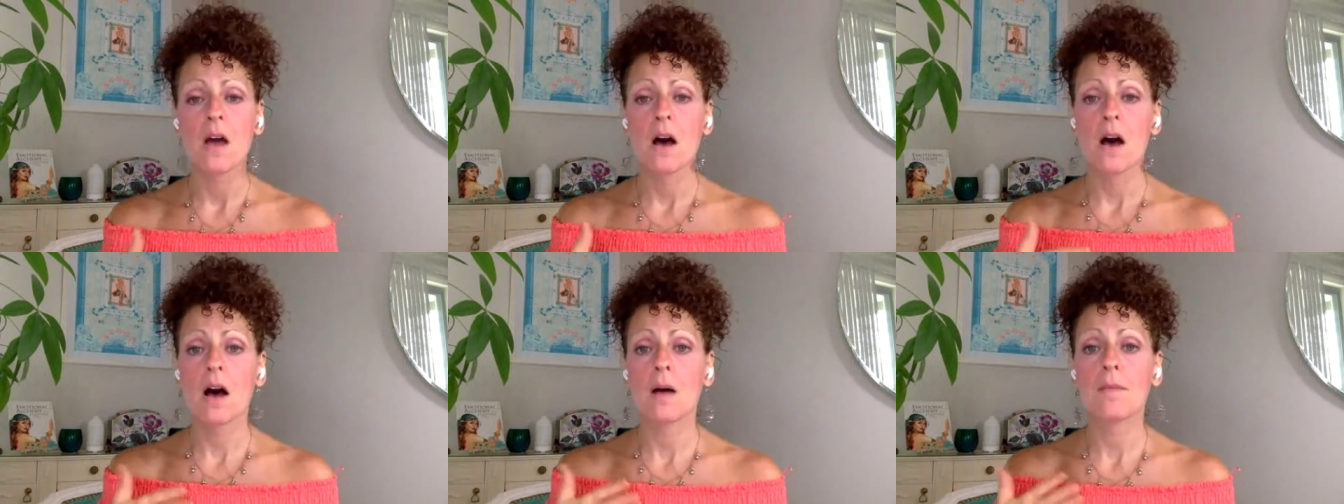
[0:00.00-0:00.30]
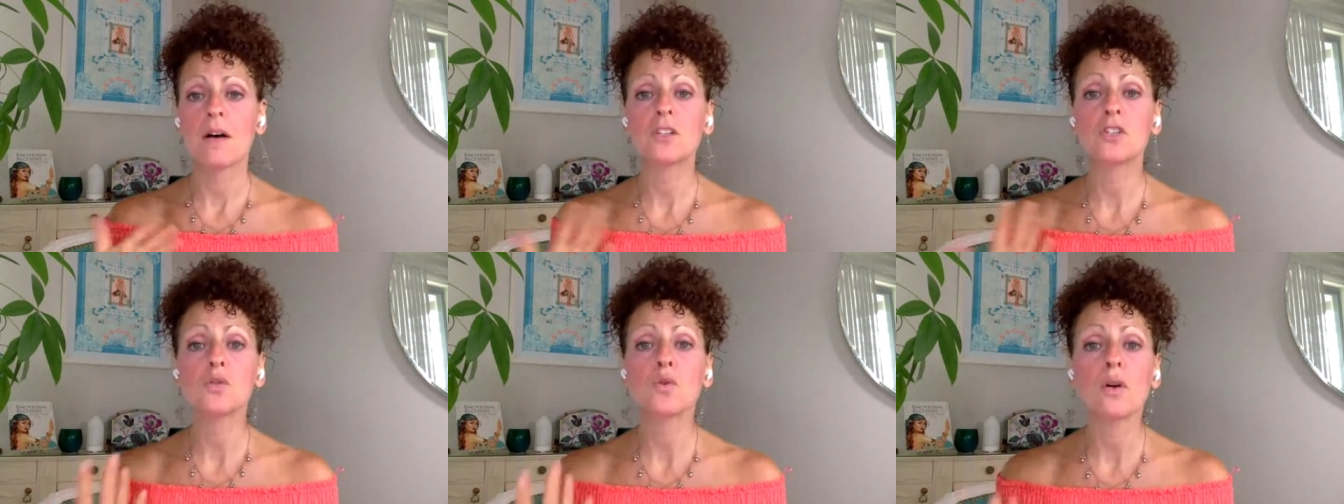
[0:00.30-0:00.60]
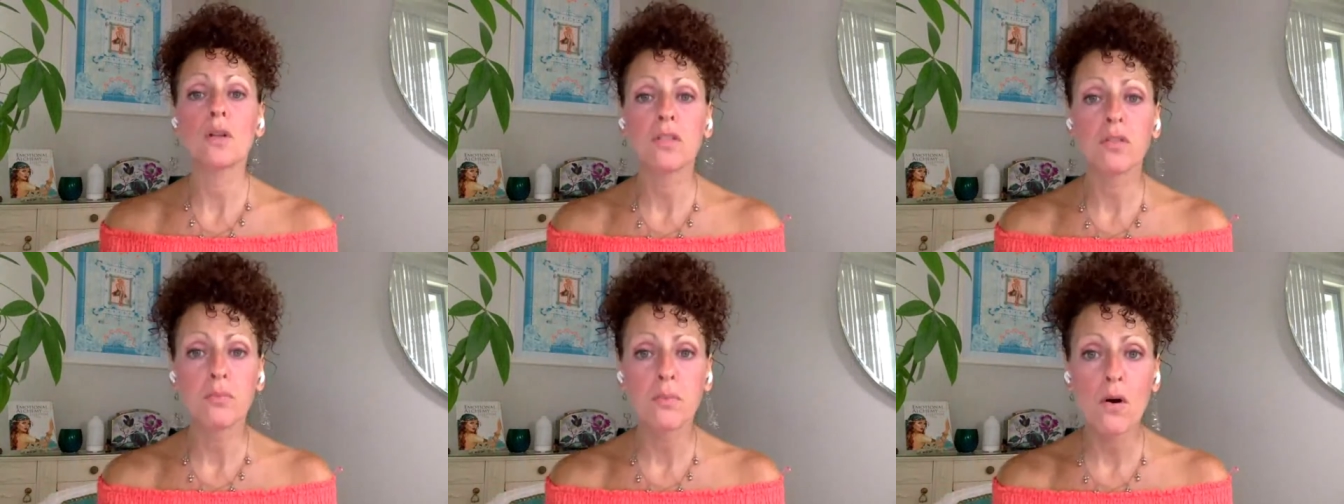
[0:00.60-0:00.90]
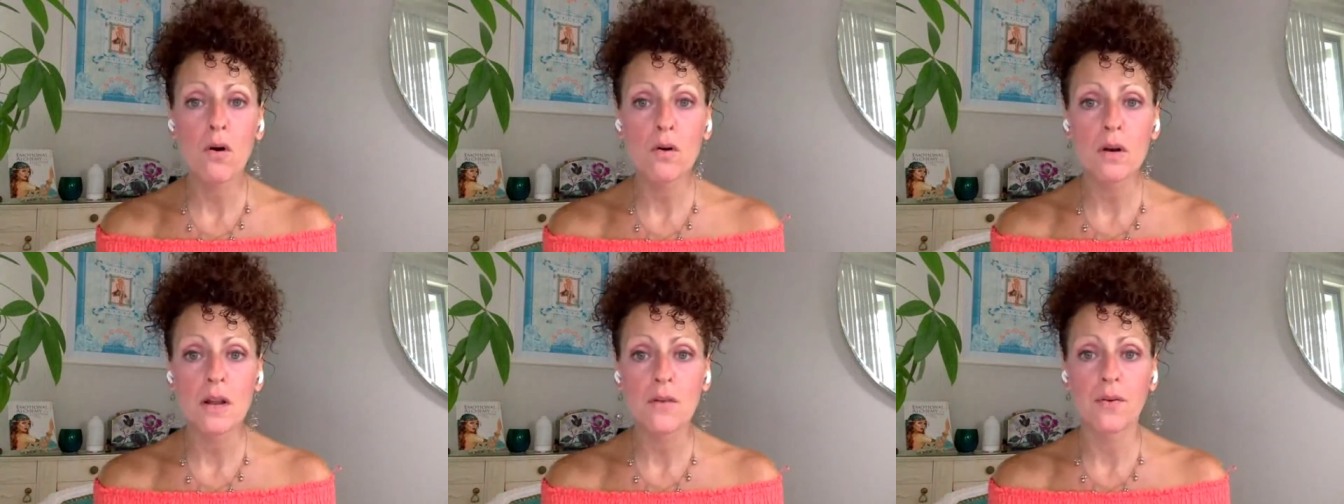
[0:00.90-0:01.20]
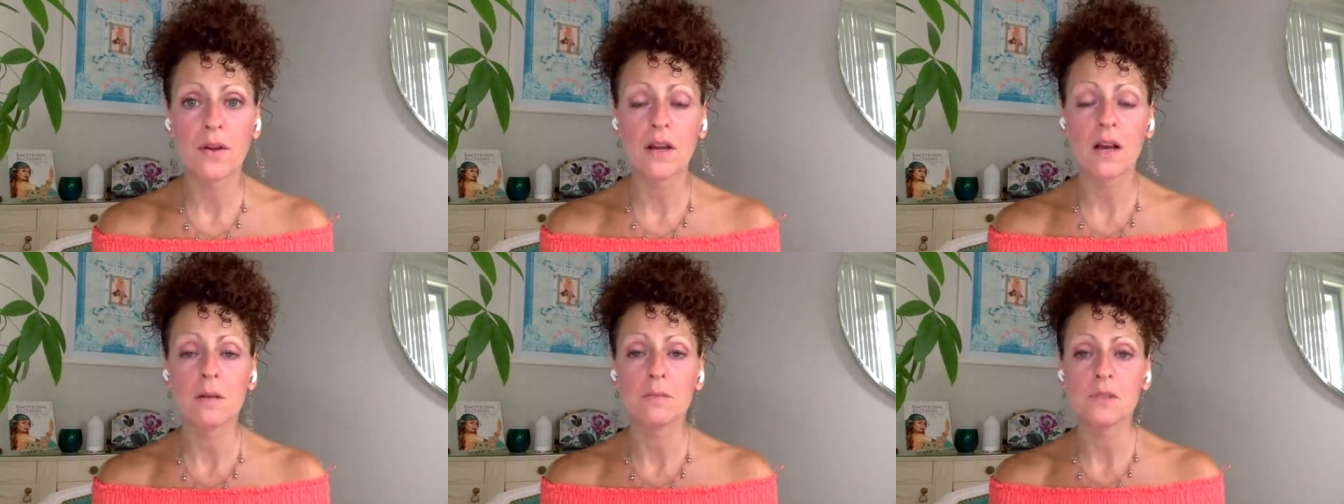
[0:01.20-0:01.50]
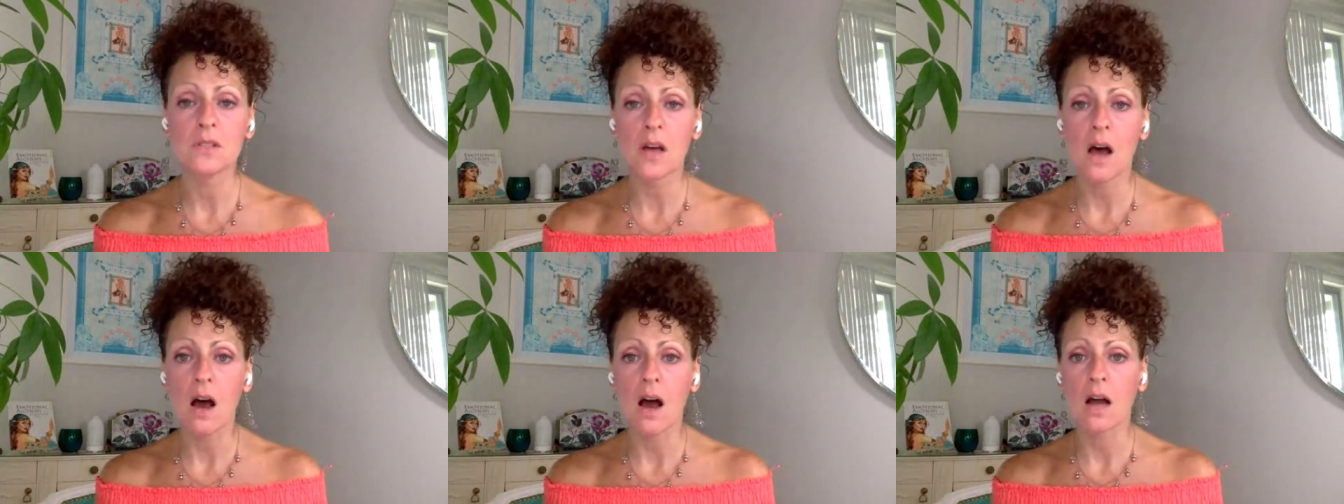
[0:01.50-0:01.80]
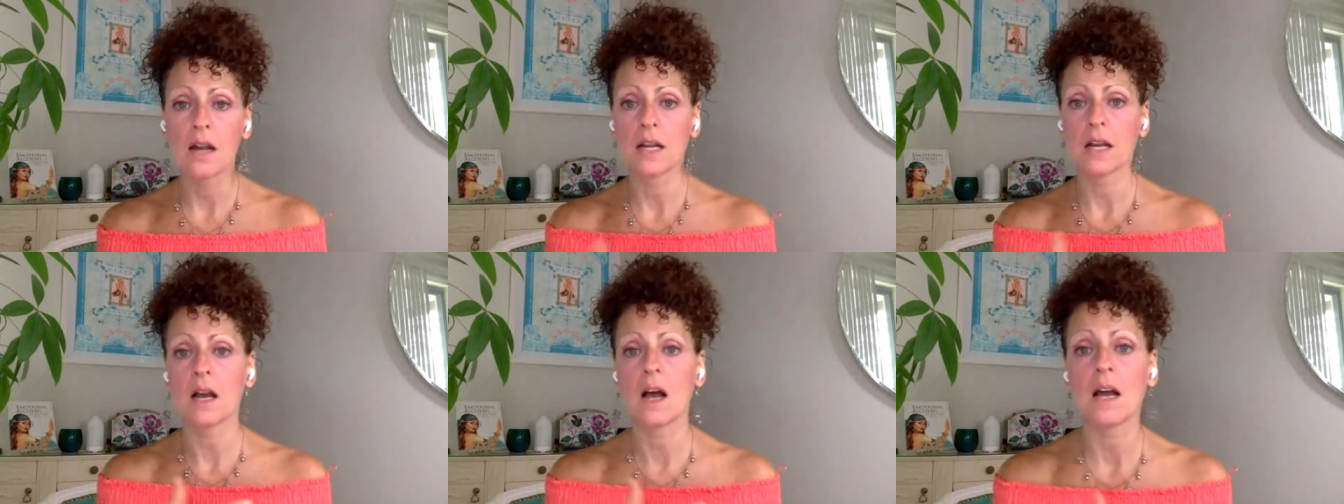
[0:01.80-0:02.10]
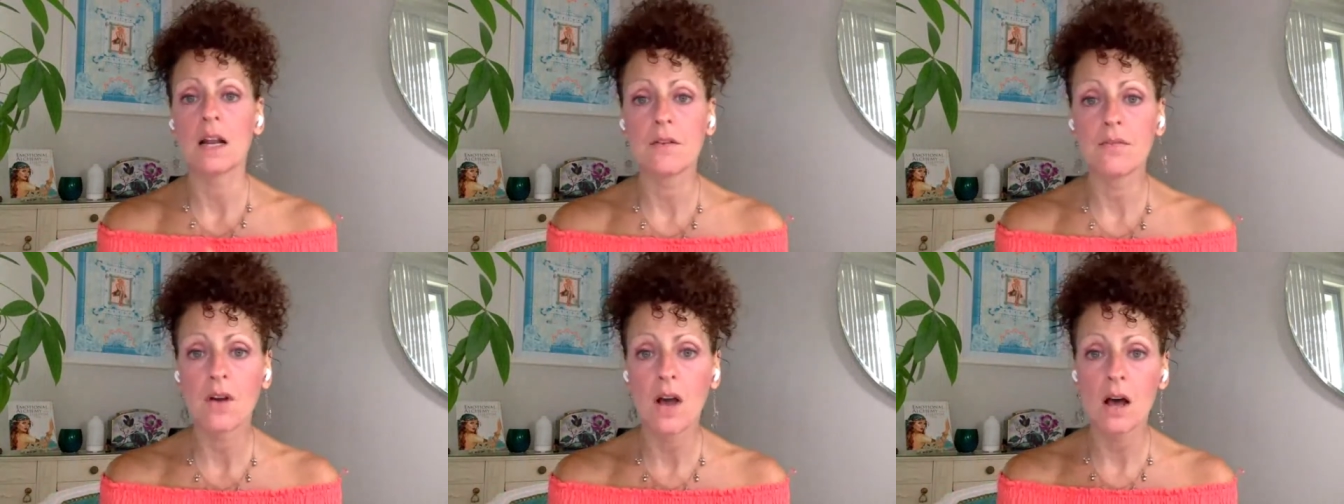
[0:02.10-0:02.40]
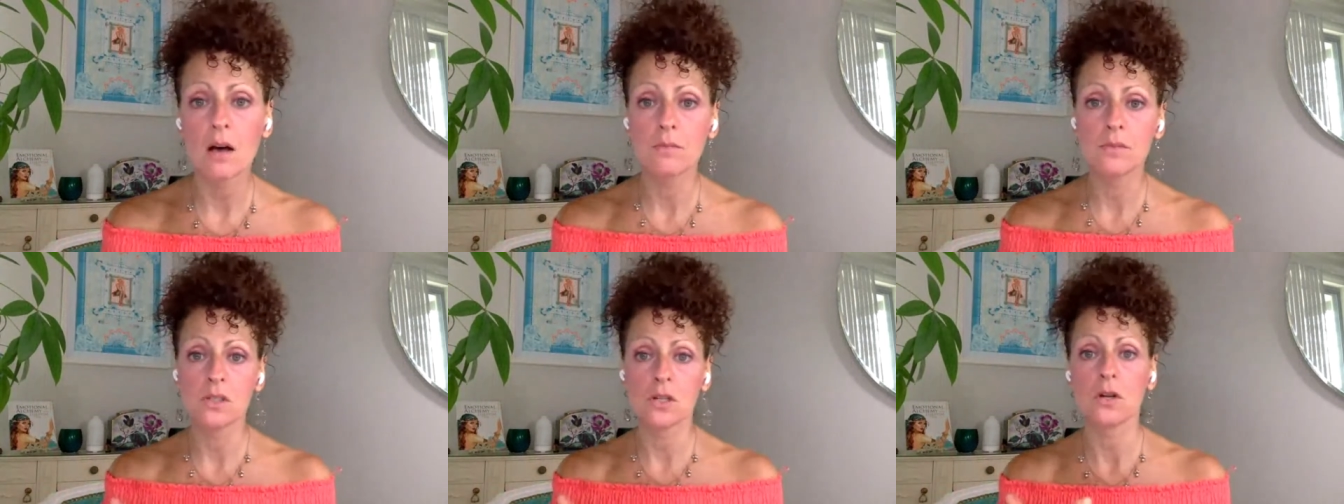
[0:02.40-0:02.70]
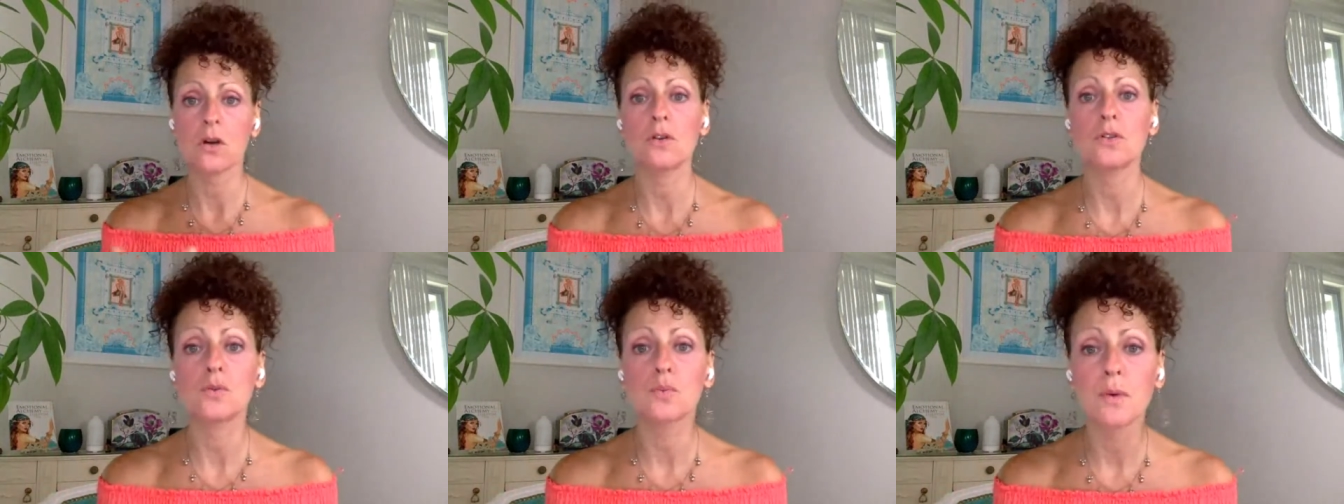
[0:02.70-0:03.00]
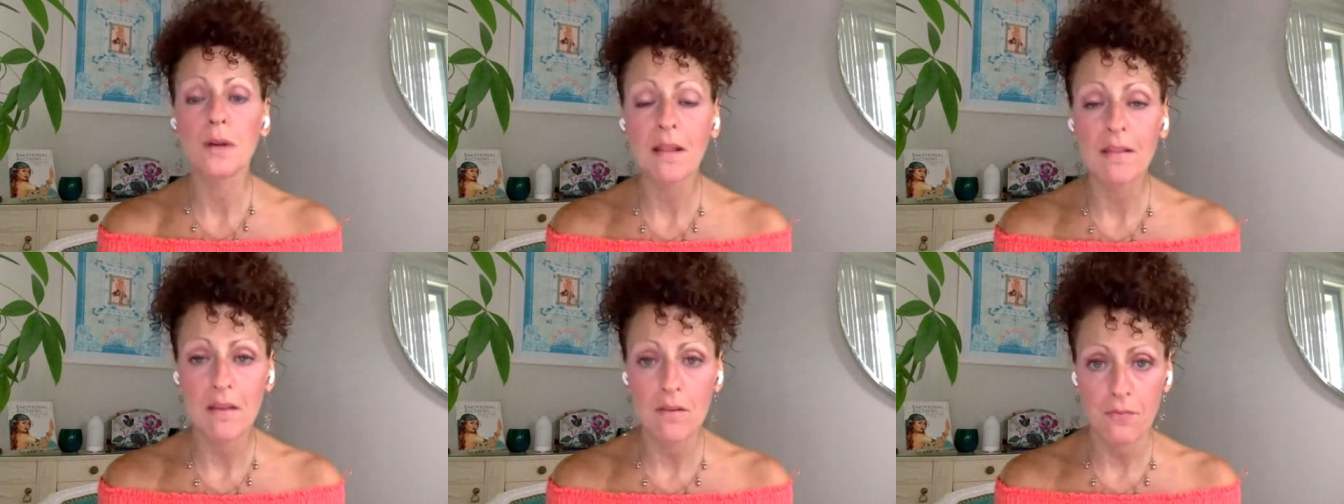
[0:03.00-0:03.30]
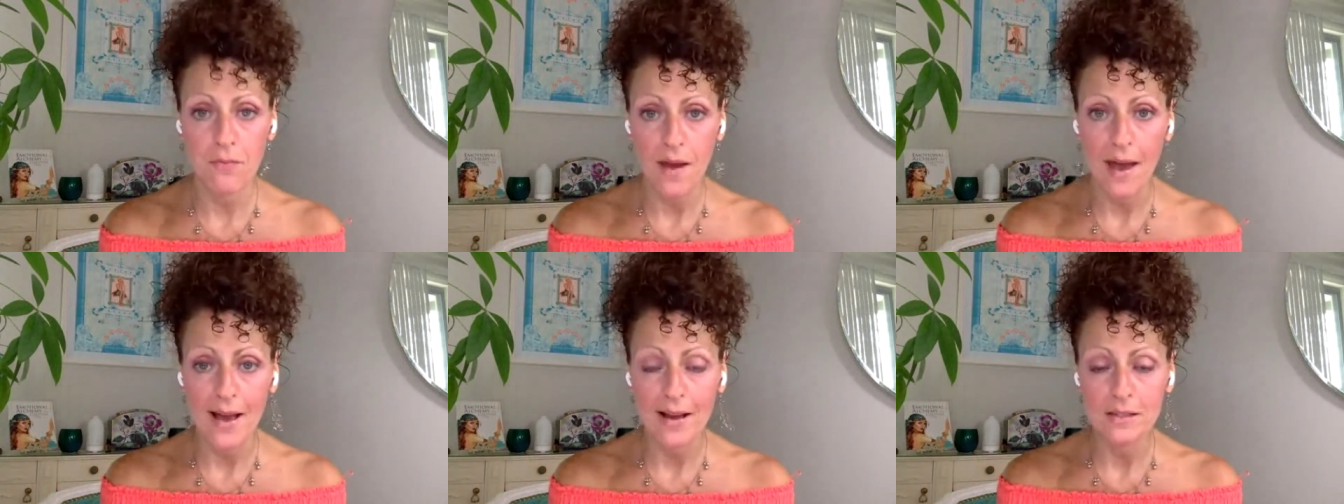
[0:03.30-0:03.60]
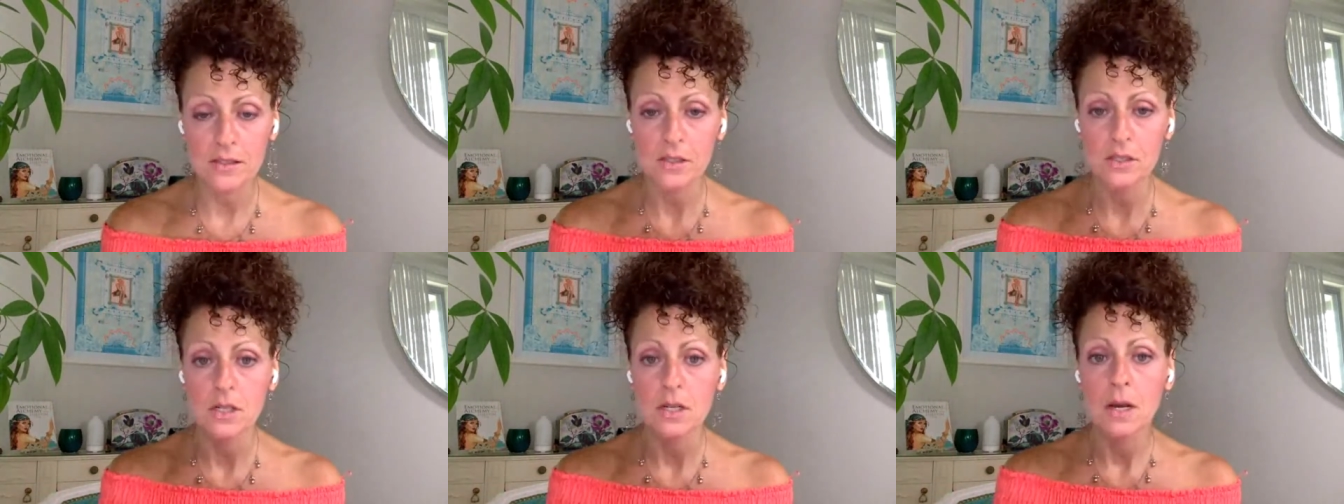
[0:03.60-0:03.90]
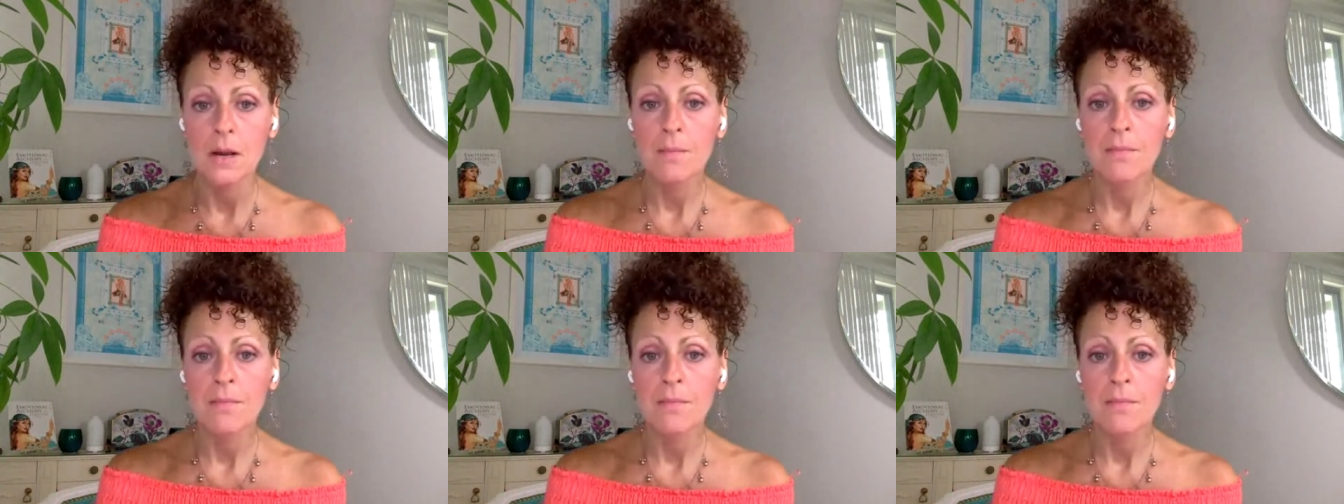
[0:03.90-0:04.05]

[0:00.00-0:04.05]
Um, a sore throat, if it comes on, it kind of comes and goes really fast.